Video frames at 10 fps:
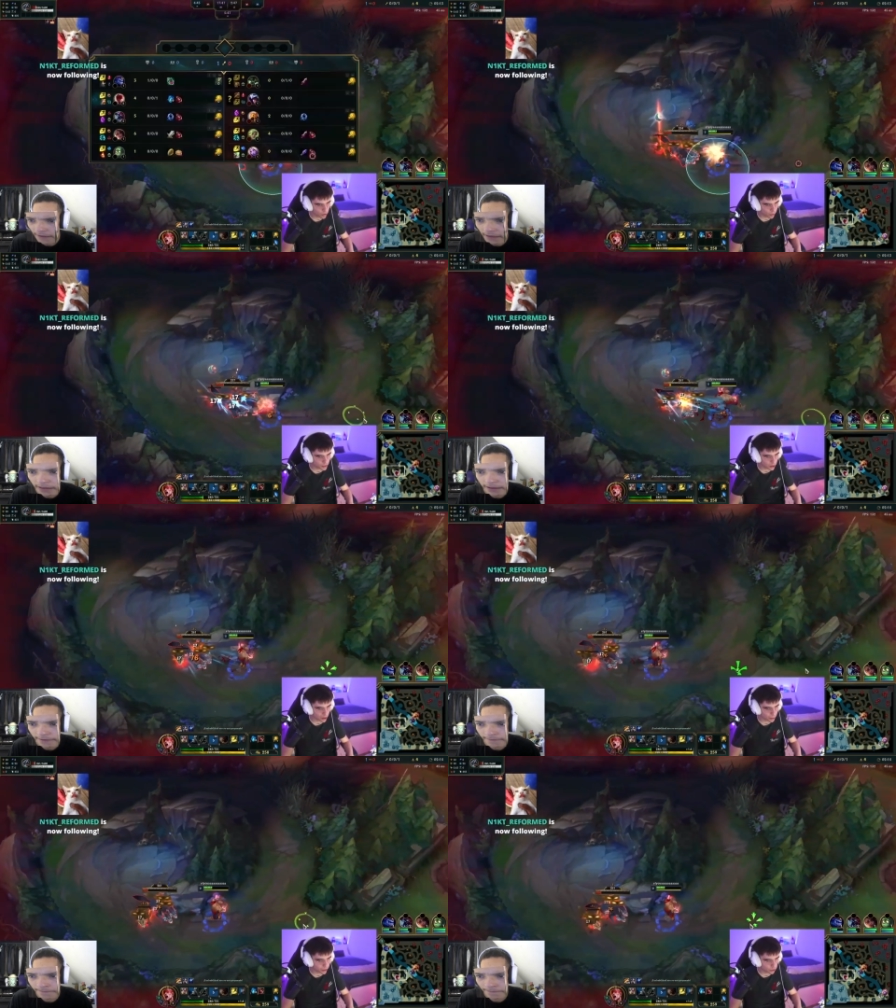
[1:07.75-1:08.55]

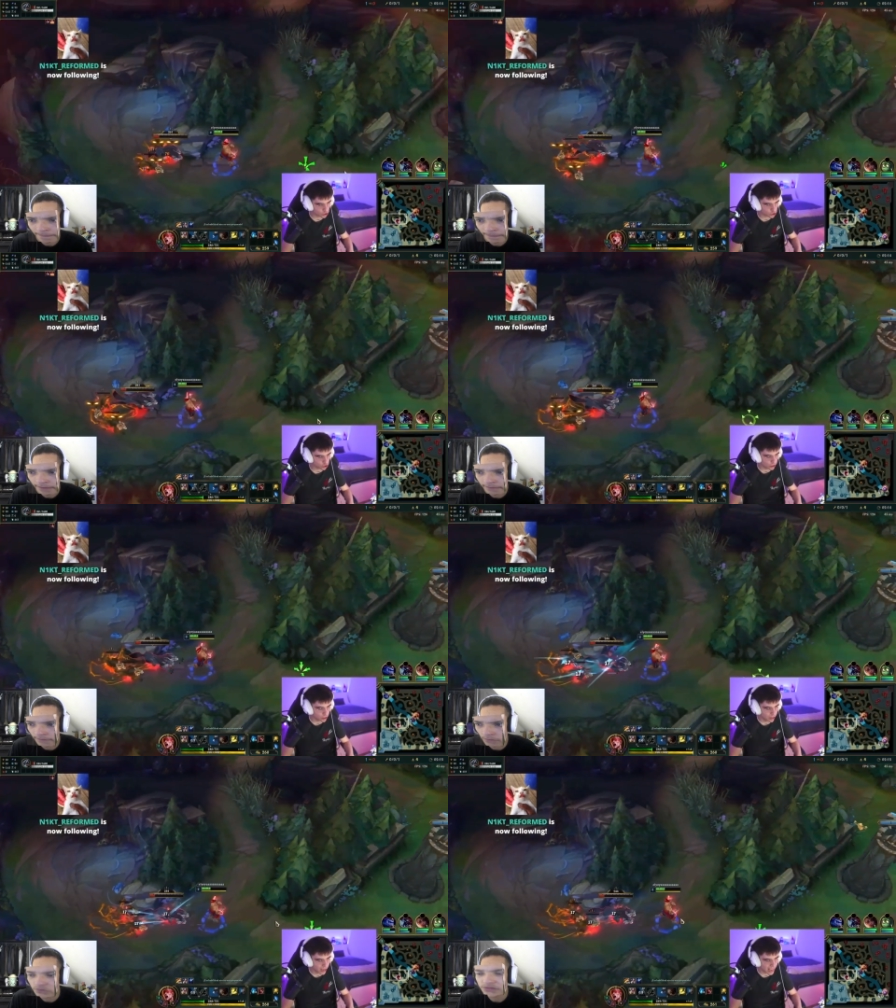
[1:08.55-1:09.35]
Um,
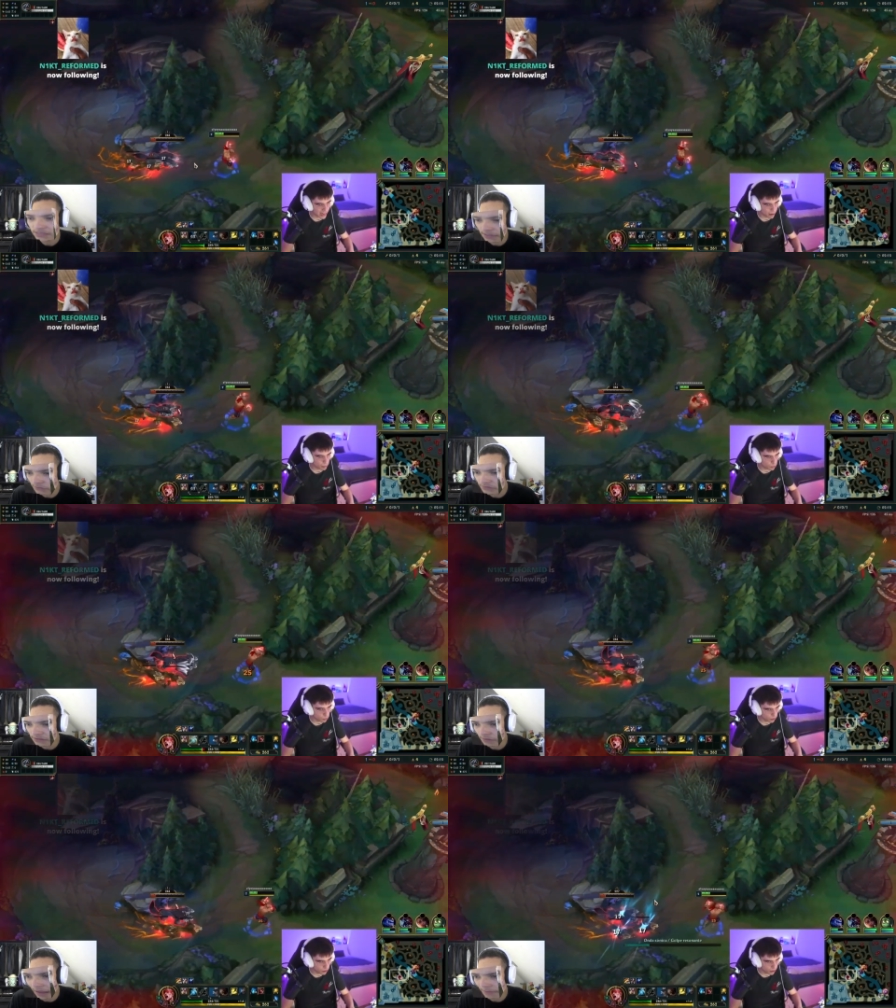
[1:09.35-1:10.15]
we'll see. We'll see
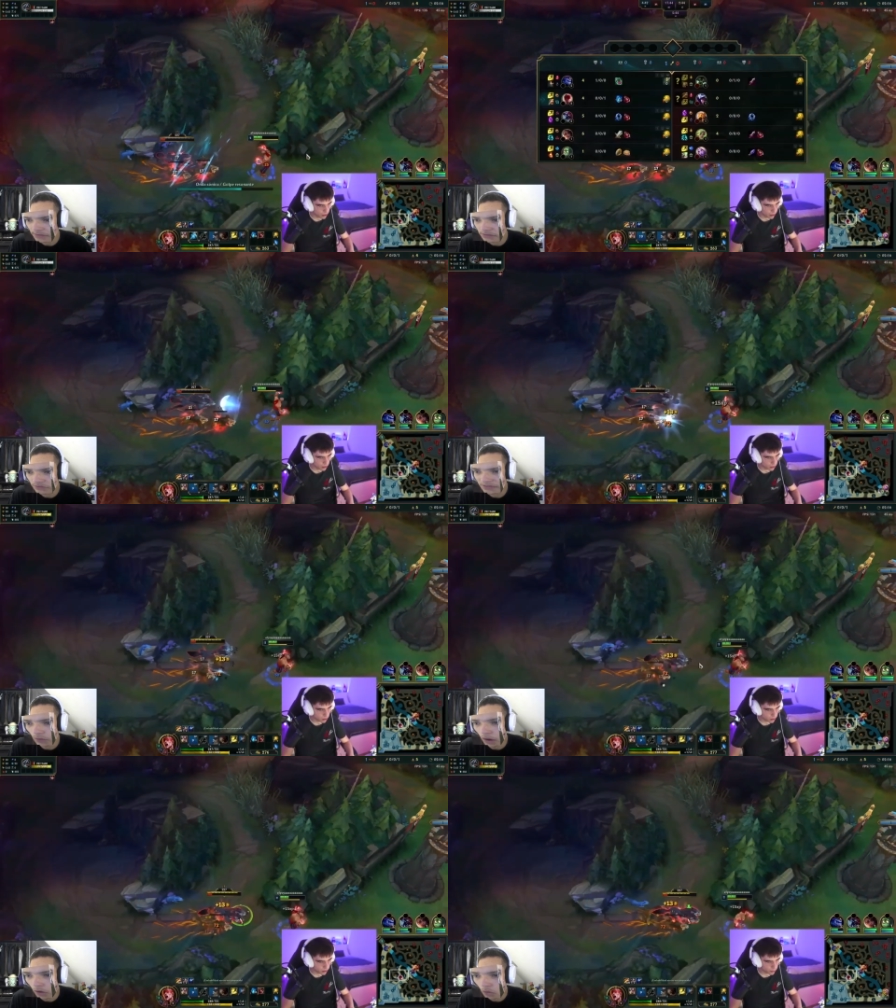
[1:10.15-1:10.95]
what happens. We'll see
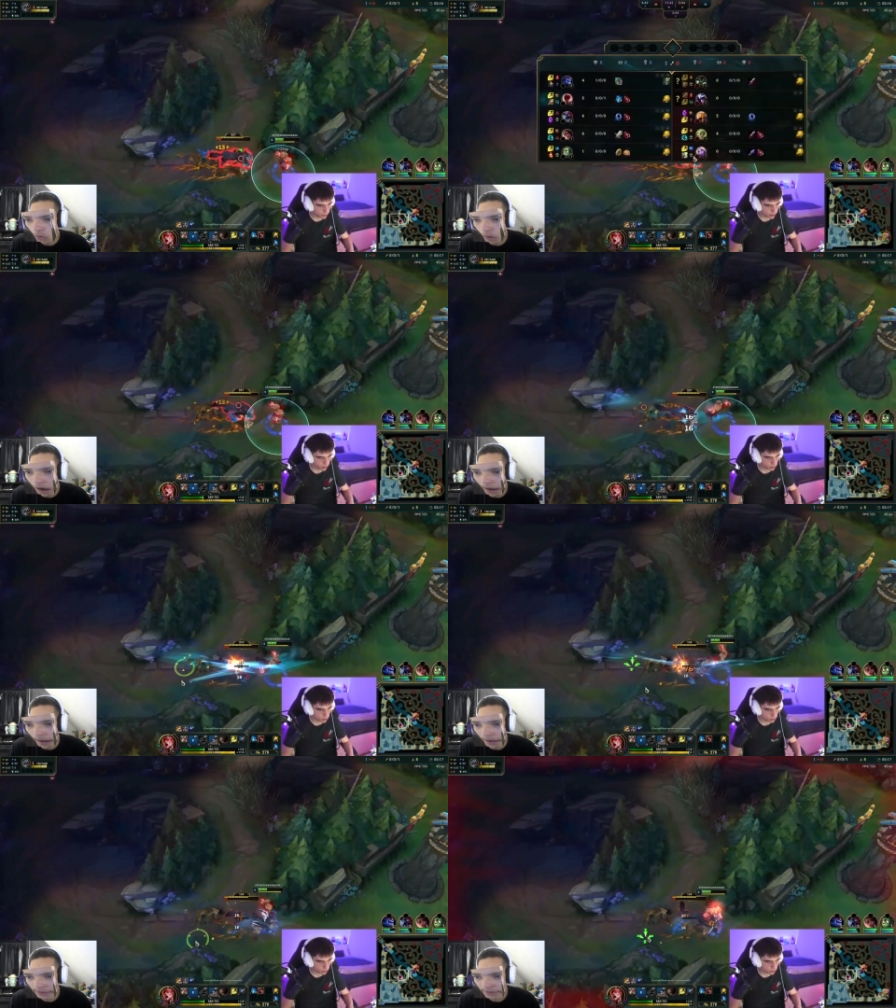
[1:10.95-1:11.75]
what
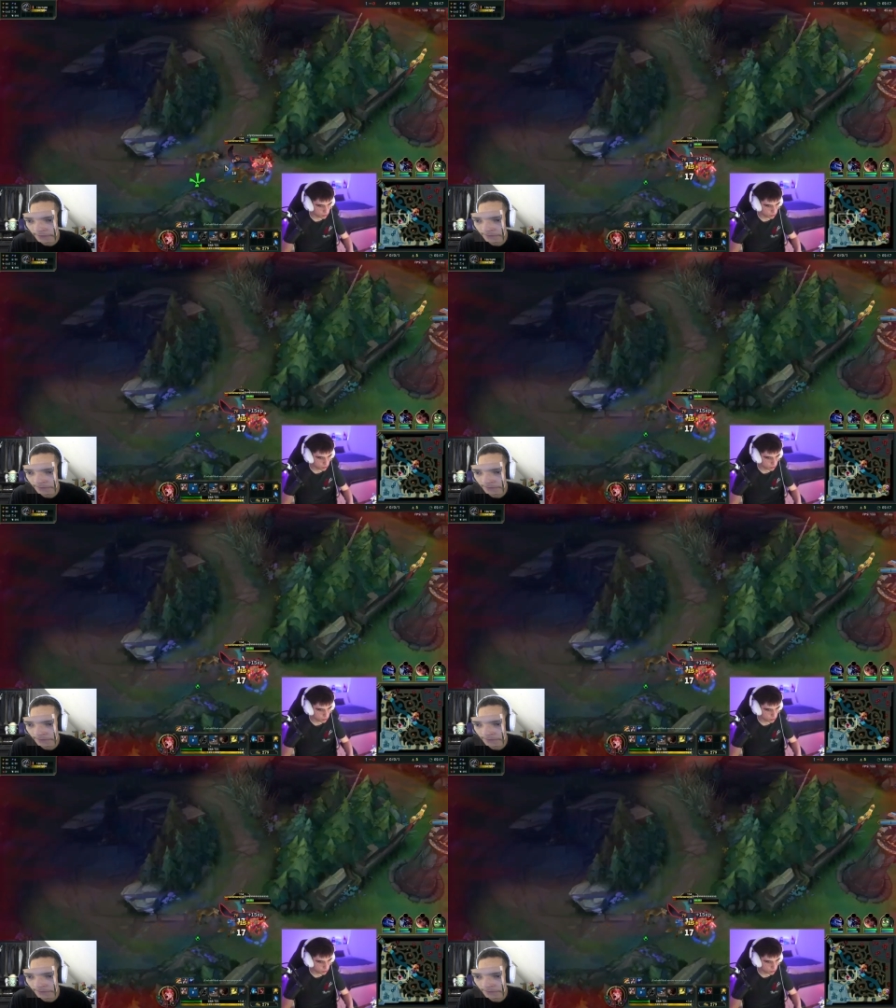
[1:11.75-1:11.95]
Guan.